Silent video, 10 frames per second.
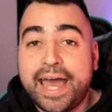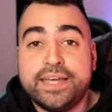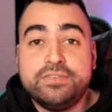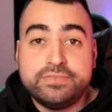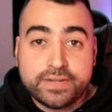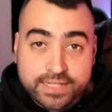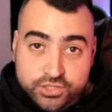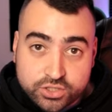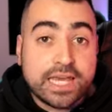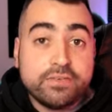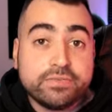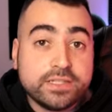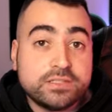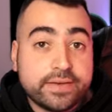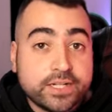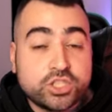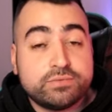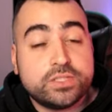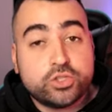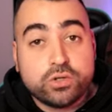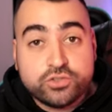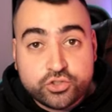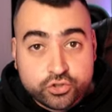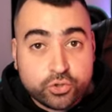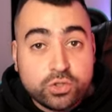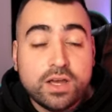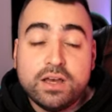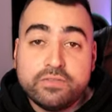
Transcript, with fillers: a function. If this function returns true